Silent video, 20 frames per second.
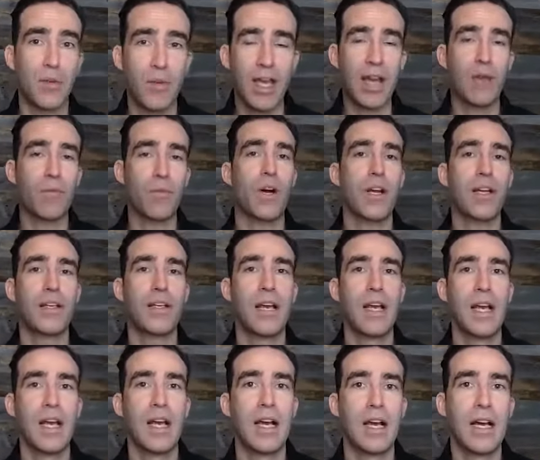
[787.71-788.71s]
We had one
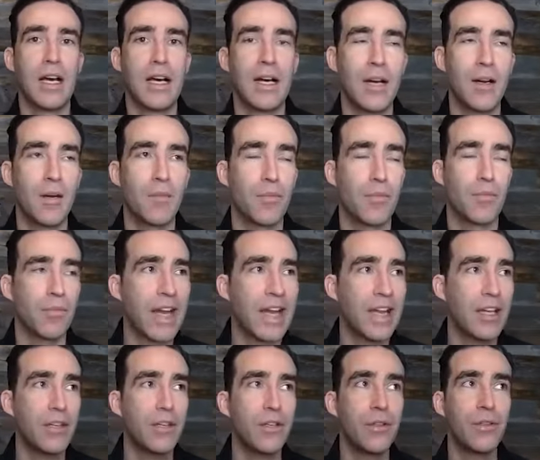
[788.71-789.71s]

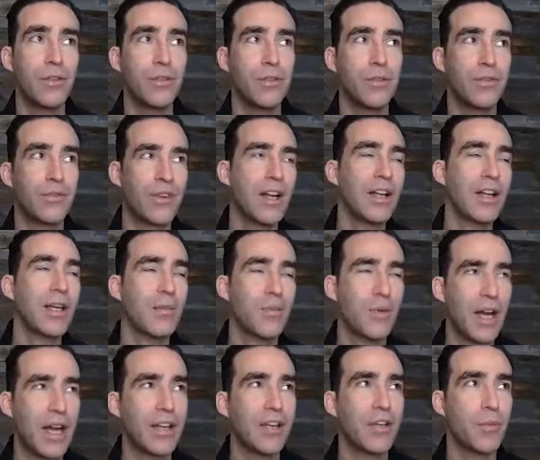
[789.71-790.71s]
fairly
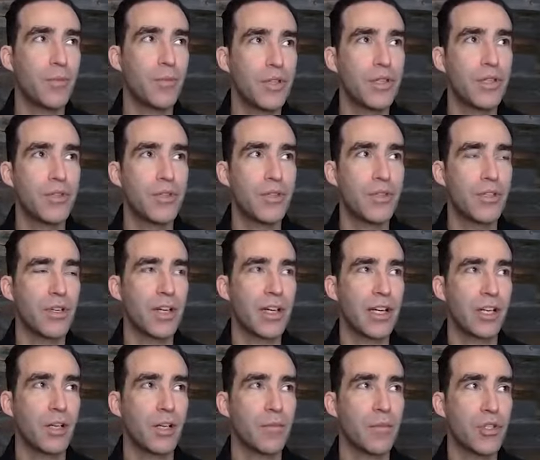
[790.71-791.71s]
brand new producer in
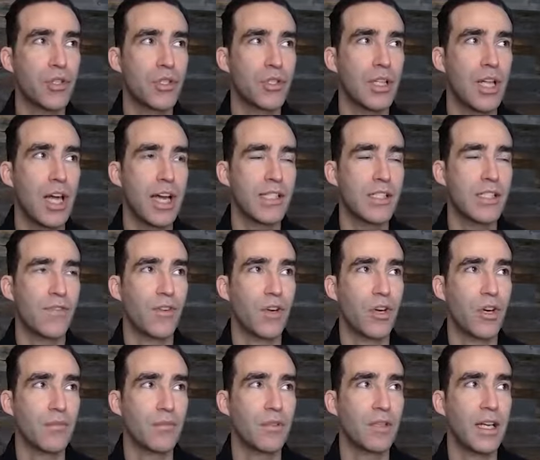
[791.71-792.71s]
a commercial lines
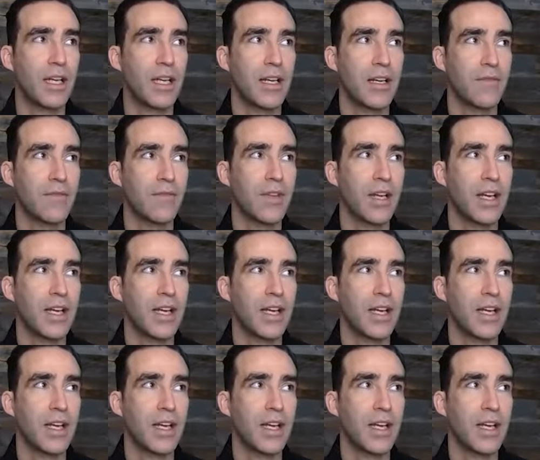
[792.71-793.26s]
firm in an